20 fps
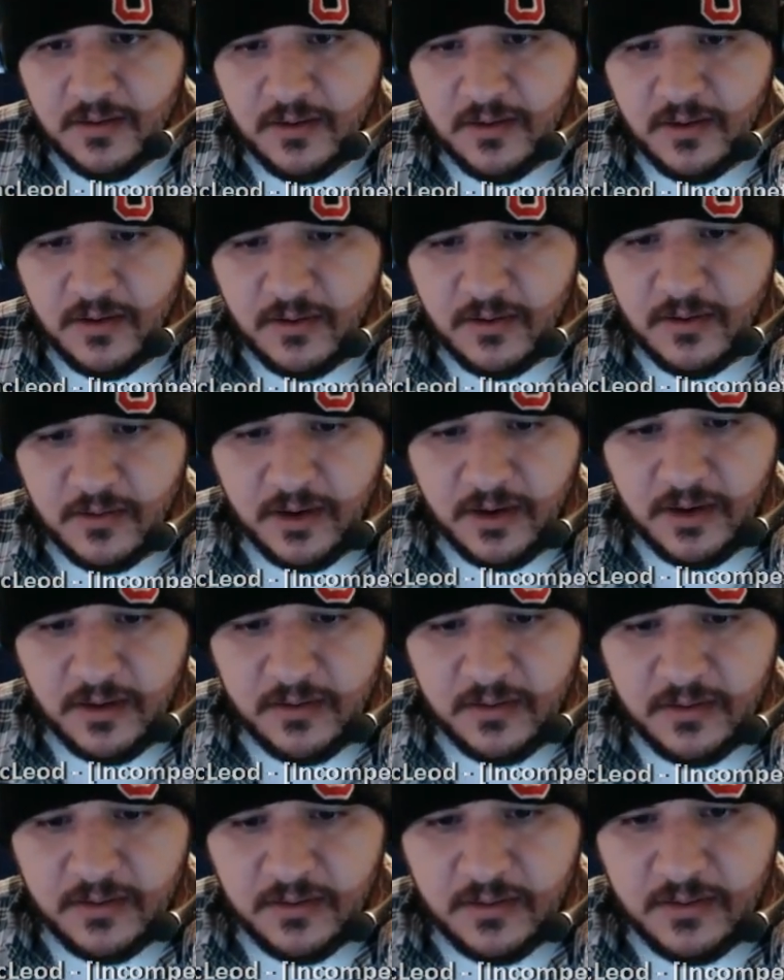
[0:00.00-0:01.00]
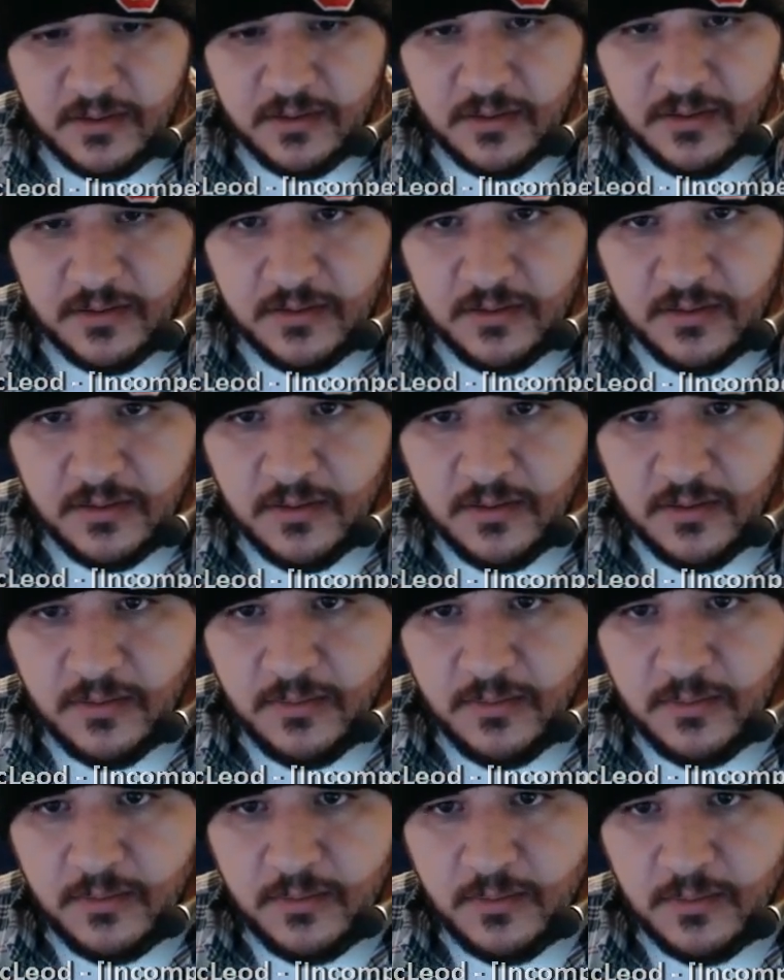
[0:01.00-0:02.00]
Alright.
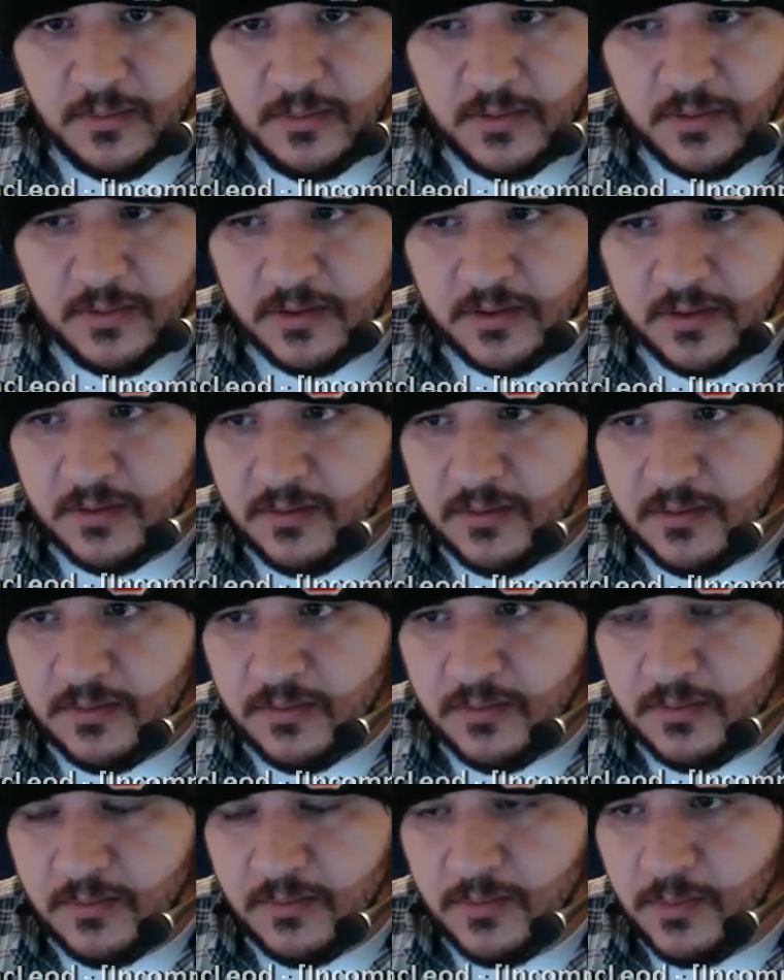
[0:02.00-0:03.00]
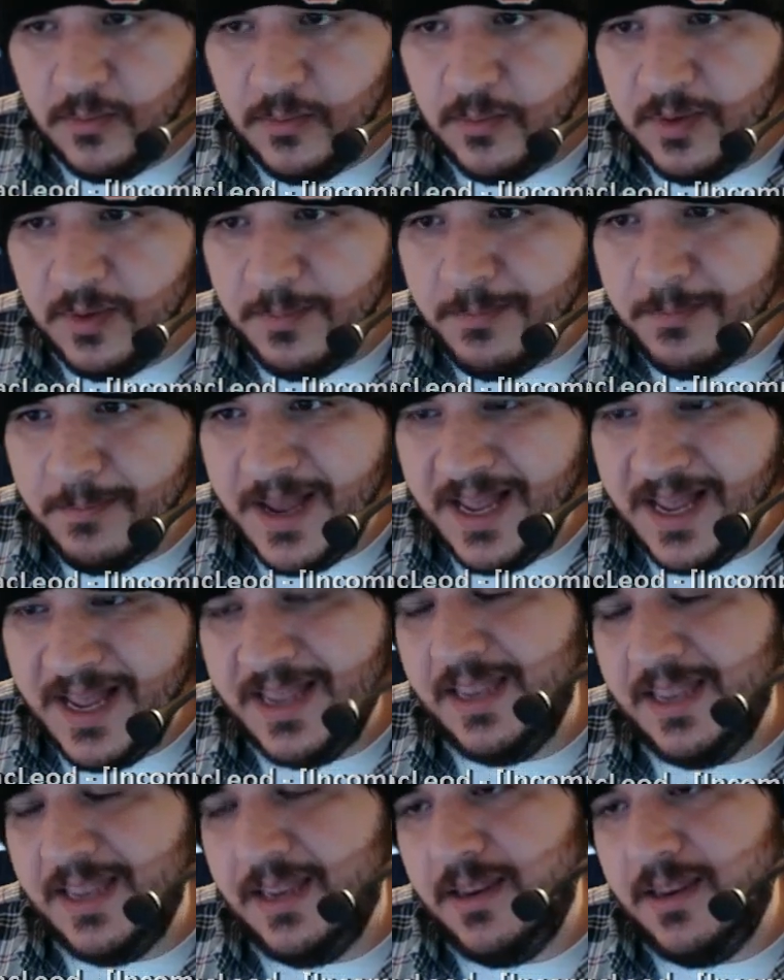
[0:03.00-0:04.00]
What do we want? What do we want to
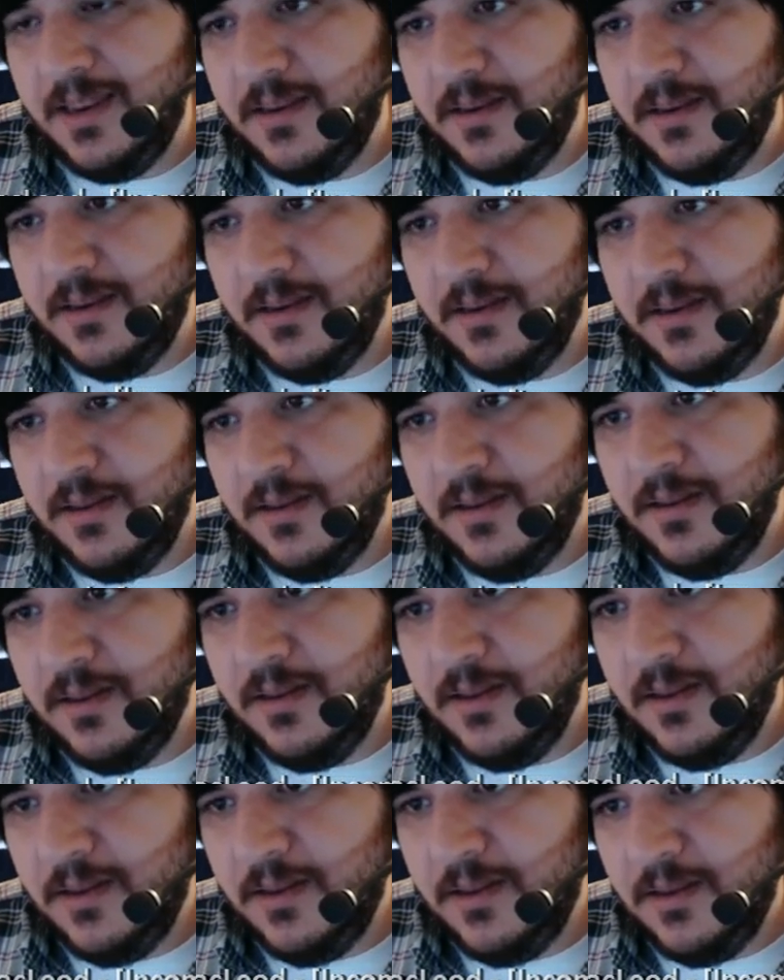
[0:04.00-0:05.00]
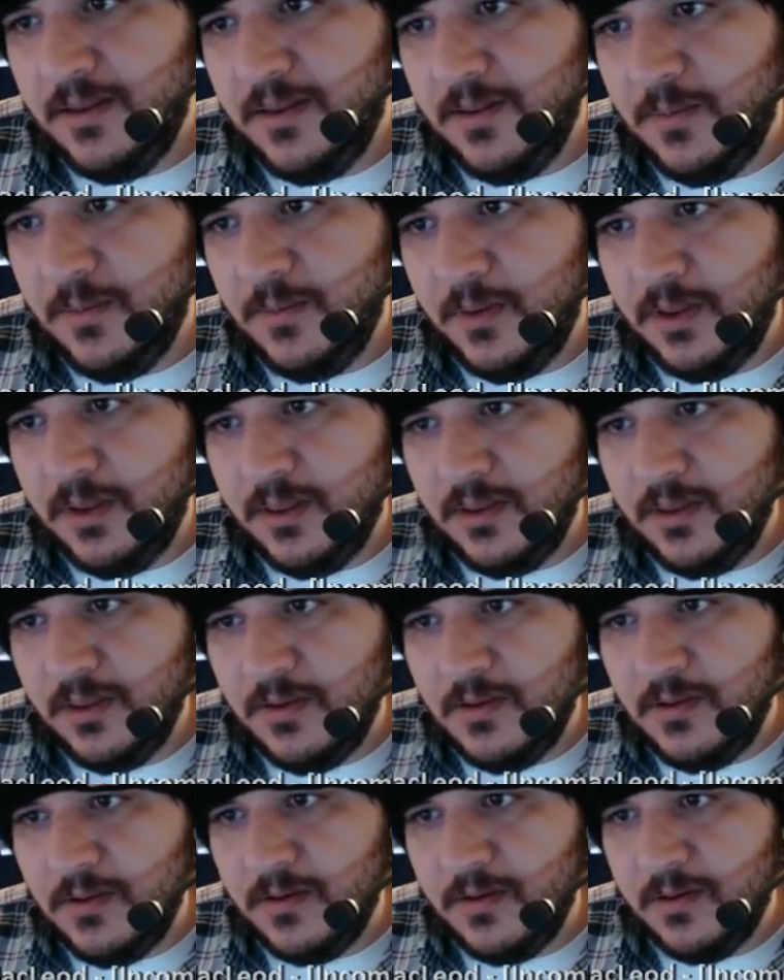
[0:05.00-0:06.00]
buy with
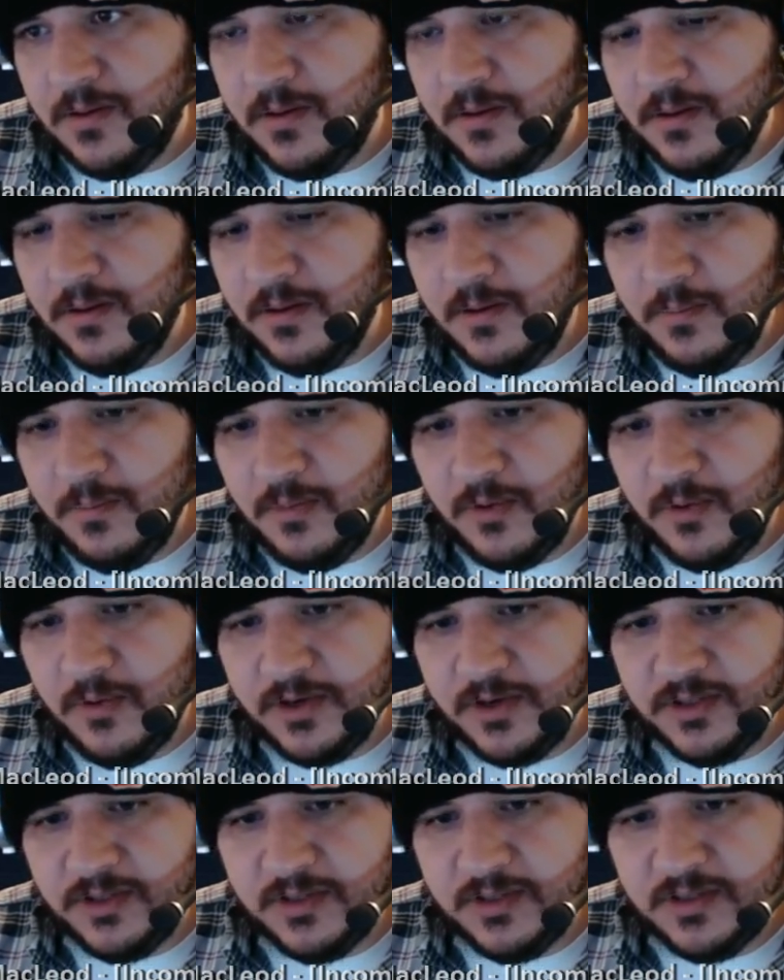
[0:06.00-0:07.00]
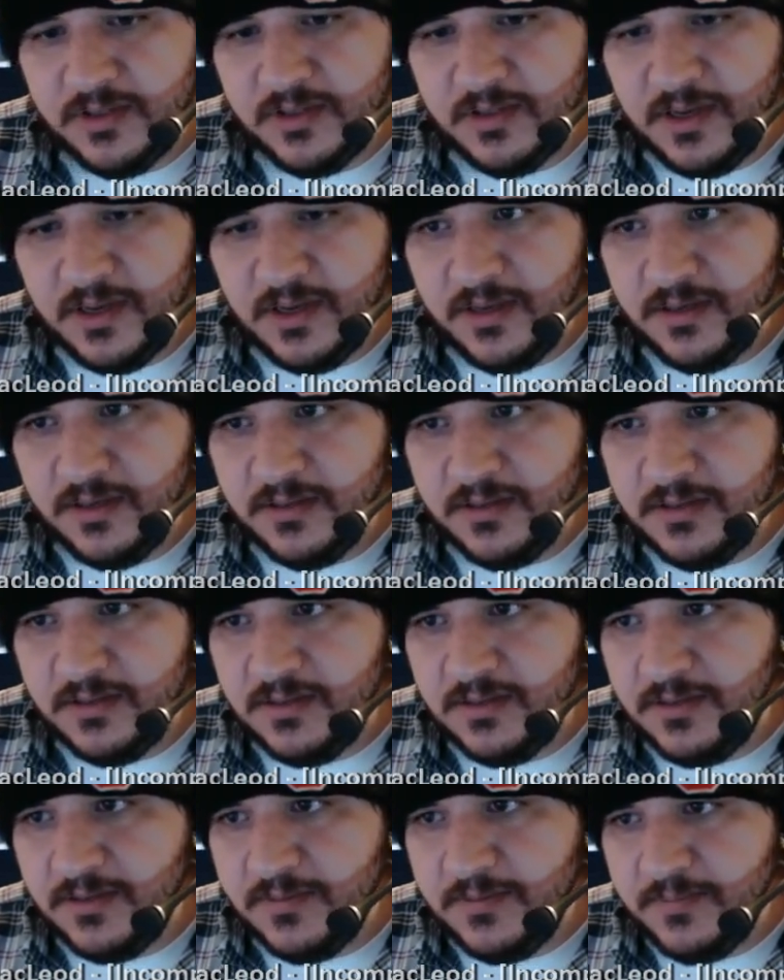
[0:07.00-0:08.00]
our precious
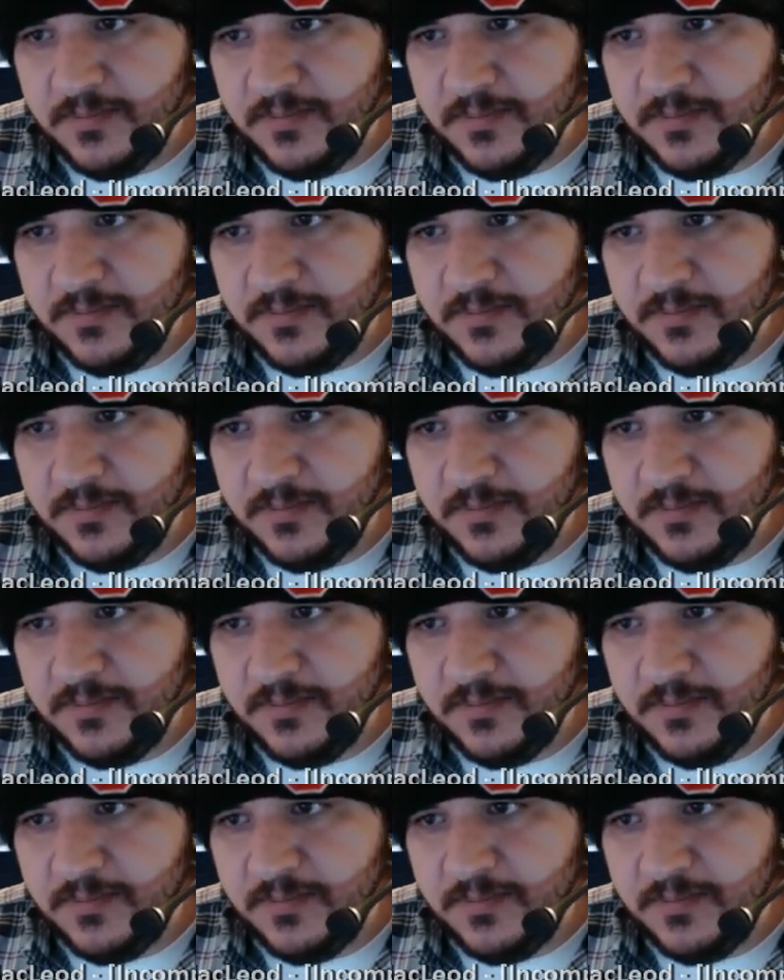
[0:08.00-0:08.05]
science?